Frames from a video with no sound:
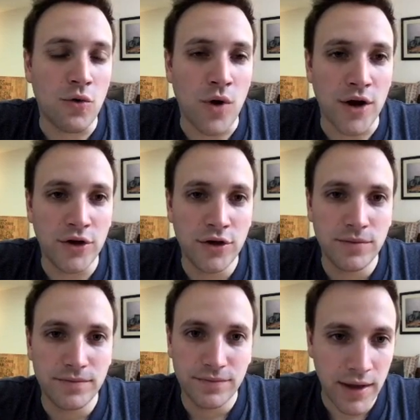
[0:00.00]

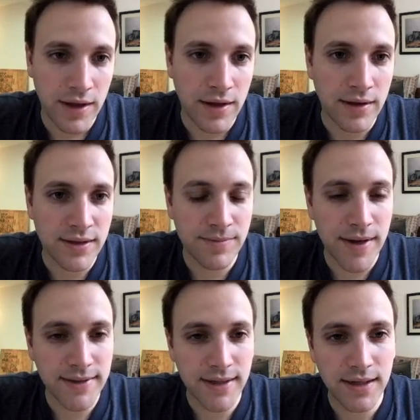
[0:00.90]
runner. It's
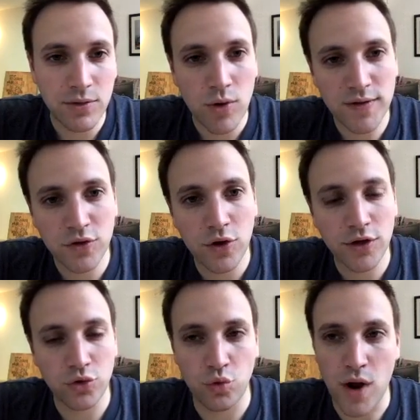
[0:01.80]
basically what's going
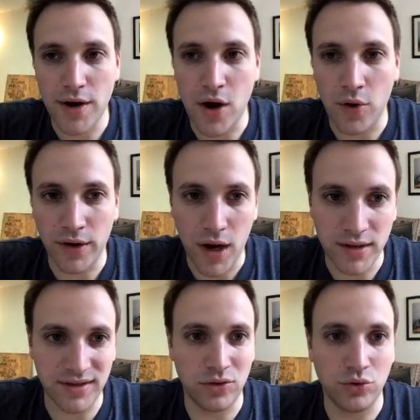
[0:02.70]
to run our entire
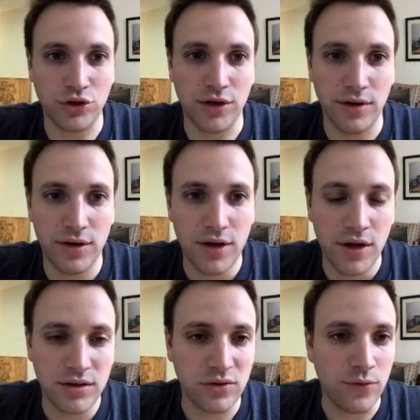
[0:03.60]
solution.
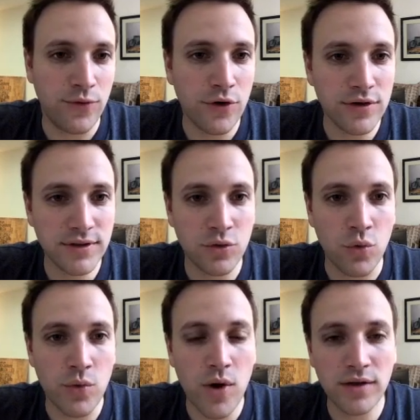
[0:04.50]
So first
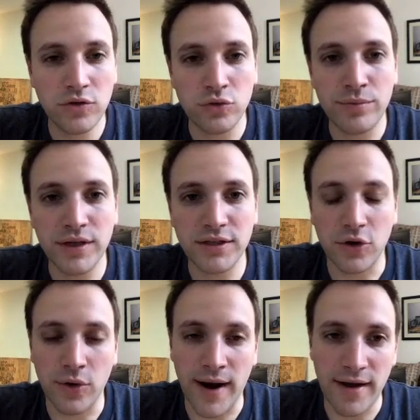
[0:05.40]
we want to build
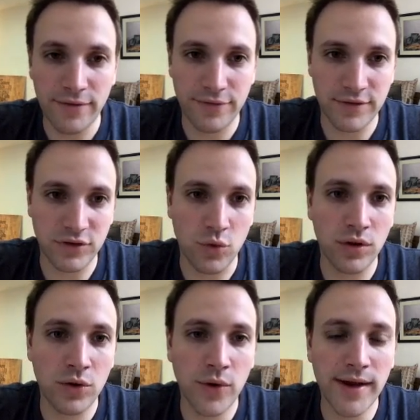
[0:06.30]
our graph. So
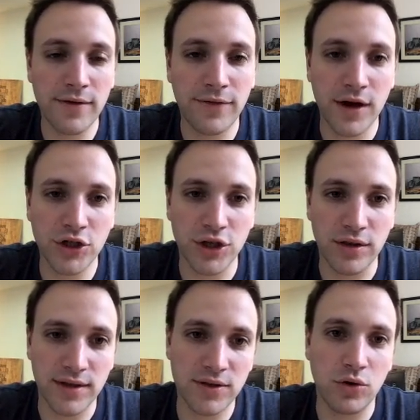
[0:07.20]
we'll create a function
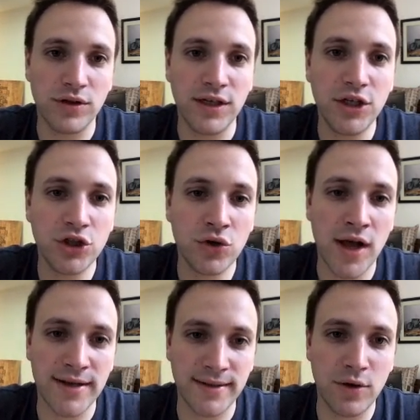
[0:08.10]
that's called
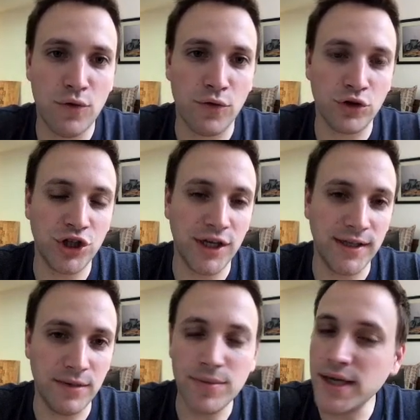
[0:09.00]
initialize neo4j
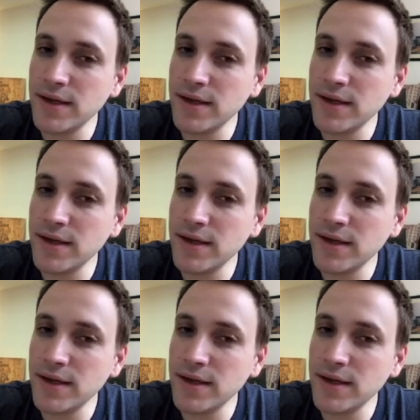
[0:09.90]
db